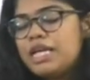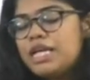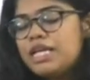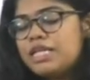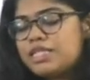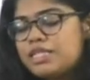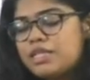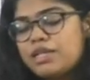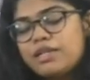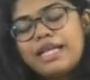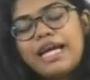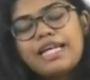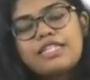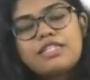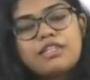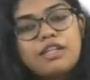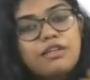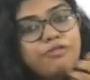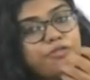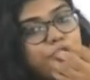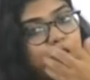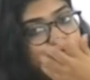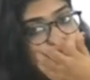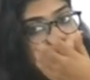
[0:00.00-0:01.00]
So that's
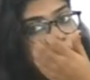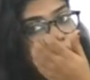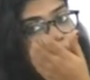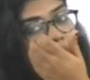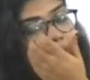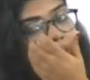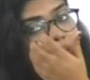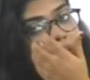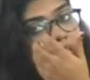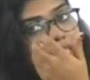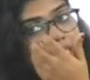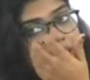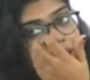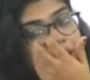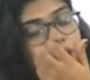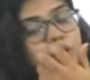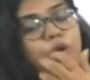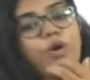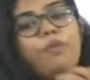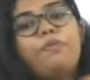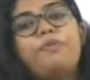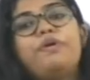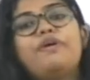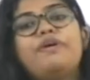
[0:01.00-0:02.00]
all for today, guys. I
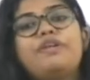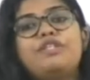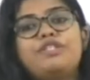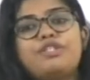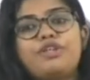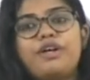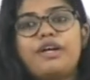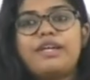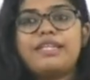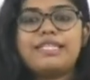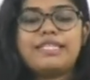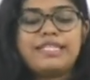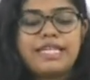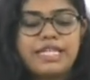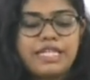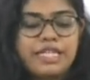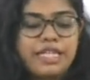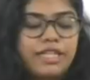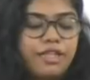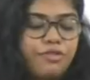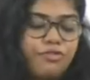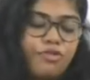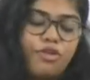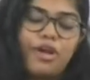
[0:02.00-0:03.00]
hope you enjoy the
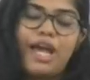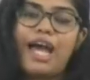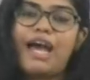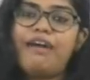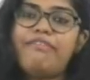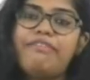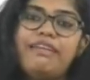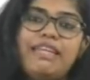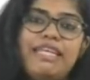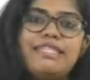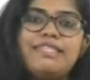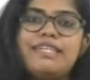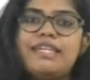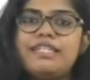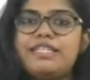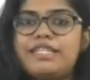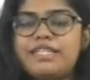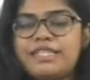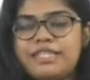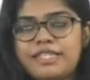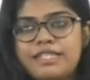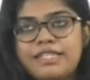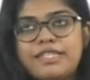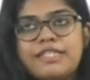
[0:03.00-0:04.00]
session. If you have any
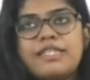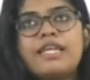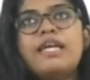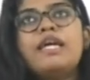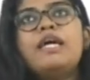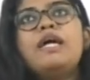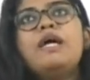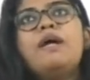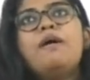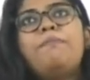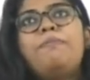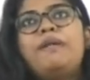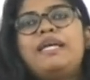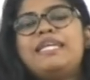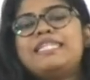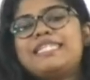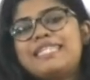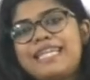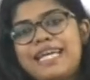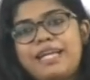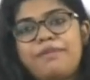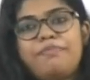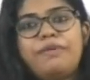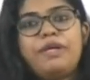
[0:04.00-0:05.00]
suggestions, please
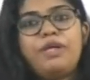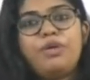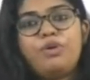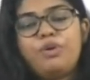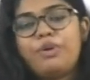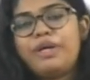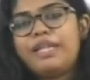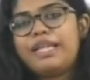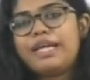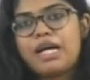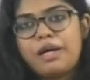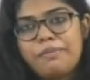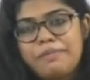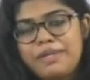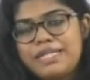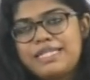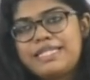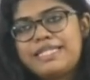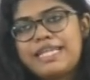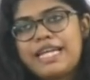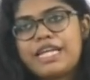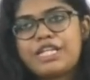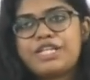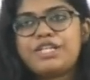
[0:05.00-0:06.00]
let me know in the
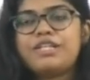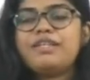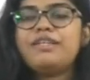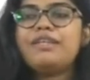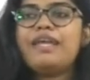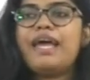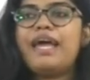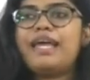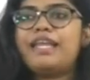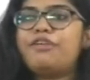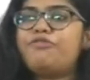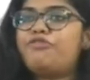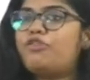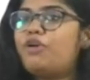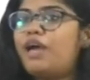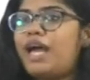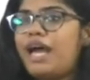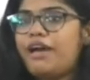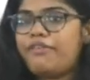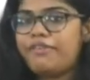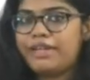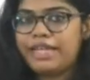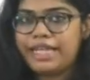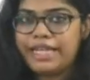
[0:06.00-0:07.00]
comment section. And if you
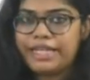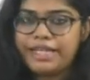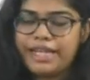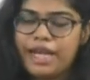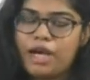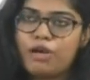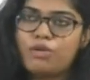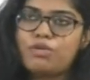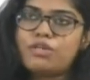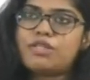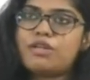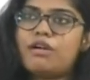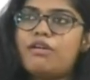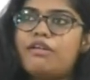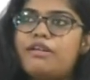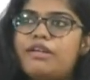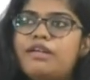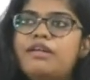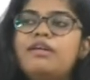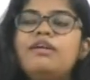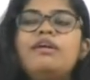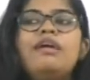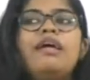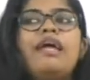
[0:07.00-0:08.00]
have any doubts
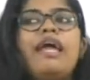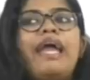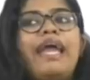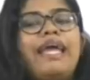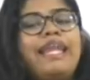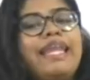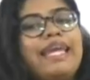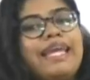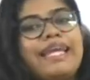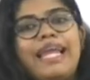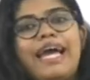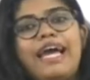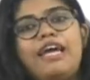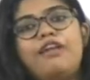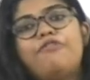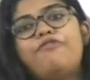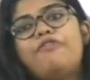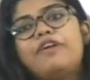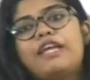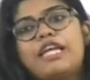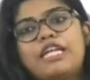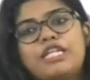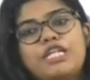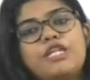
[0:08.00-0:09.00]
or any
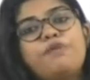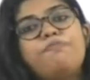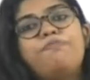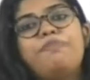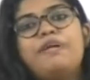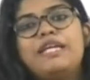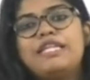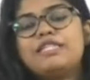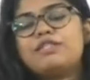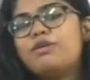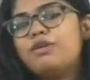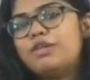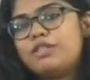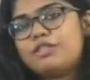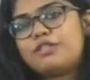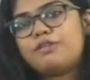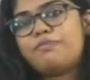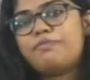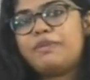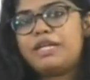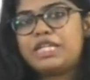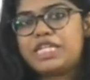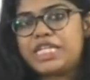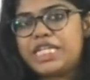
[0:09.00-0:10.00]
clarification, please also
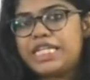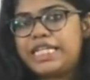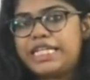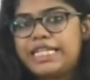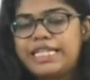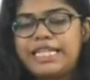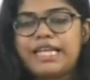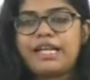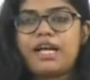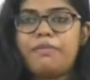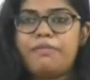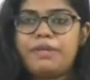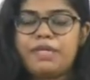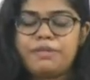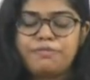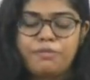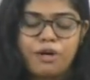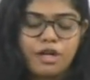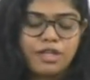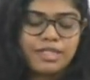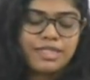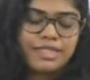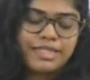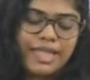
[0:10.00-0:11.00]
mention it in the comment
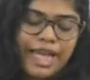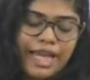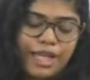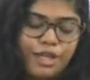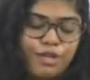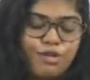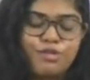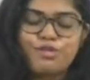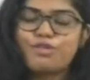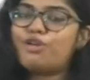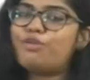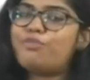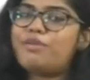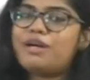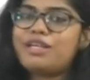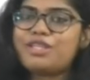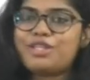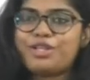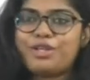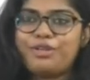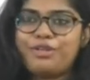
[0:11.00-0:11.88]
box. Thank you so much.